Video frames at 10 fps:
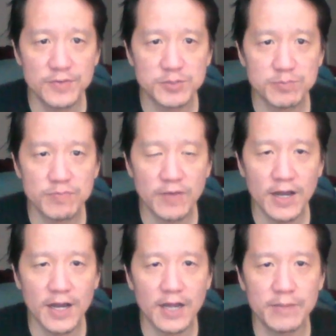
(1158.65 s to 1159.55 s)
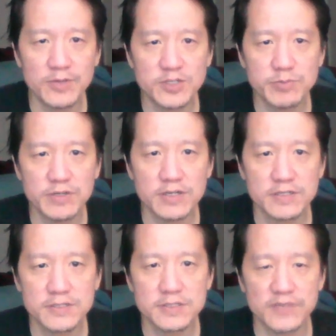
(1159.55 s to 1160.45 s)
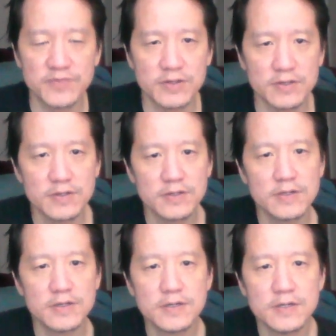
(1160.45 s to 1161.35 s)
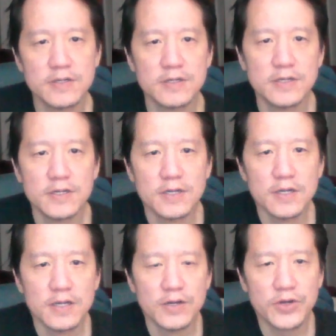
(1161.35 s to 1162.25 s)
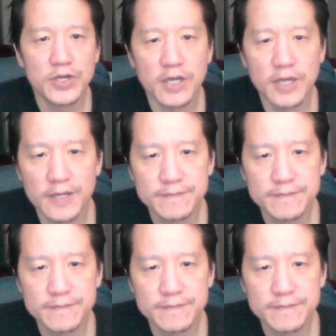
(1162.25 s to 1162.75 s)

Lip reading: This high must be a 7. Okay.